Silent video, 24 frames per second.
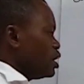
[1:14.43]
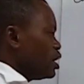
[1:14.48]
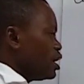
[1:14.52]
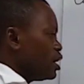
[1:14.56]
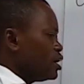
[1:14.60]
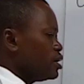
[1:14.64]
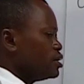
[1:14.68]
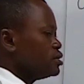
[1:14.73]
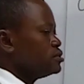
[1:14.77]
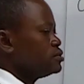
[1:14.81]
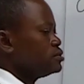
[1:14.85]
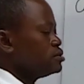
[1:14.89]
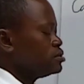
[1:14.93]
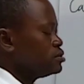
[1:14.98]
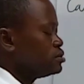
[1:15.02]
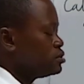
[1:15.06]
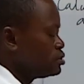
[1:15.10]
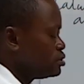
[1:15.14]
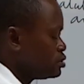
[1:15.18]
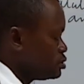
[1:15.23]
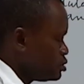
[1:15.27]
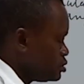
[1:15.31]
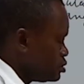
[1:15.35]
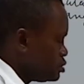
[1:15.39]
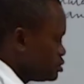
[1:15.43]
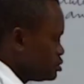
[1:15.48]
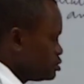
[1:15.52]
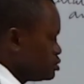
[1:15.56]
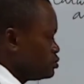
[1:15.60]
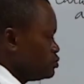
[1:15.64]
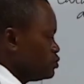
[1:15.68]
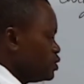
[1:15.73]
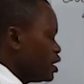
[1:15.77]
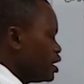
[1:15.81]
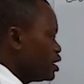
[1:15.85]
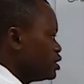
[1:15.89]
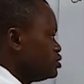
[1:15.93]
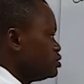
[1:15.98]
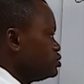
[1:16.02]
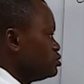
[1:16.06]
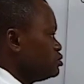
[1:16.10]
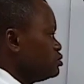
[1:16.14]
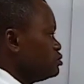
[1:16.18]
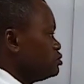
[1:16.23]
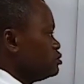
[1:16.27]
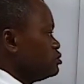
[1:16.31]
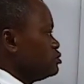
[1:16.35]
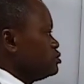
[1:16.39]
and where do
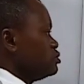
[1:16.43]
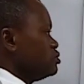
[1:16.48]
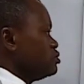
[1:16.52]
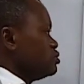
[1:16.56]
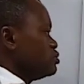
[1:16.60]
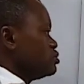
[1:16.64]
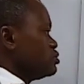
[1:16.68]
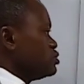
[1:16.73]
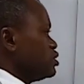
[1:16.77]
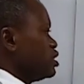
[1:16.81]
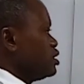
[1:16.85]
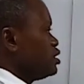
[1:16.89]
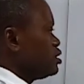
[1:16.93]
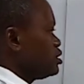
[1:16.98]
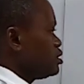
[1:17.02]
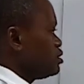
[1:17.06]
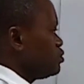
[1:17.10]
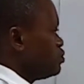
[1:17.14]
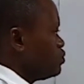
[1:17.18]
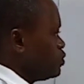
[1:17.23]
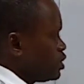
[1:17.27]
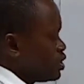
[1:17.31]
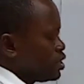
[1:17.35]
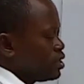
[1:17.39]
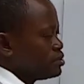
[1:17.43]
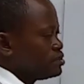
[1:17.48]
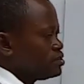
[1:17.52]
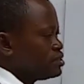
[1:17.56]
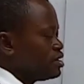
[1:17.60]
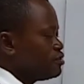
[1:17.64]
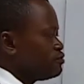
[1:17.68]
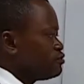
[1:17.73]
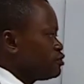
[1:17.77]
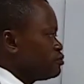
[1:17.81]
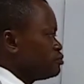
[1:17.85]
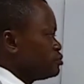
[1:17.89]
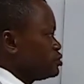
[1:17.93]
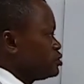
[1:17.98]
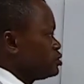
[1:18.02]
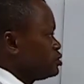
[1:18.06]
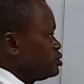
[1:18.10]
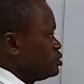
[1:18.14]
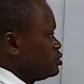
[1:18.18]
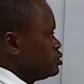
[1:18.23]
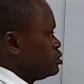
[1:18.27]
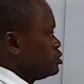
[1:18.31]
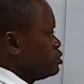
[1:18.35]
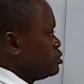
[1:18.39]
you think we can start from?
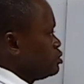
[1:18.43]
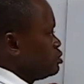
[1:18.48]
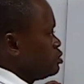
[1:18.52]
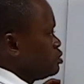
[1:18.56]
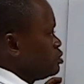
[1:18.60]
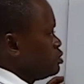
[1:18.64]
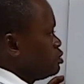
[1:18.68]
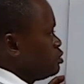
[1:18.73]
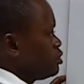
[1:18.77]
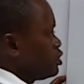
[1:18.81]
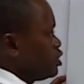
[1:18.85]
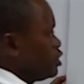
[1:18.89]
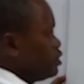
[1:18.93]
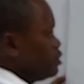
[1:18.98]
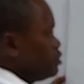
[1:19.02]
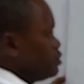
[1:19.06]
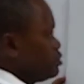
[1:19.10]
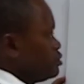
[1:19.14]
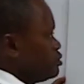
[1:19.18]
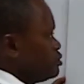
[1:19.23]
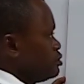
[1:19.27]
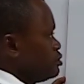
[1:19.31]
Okay,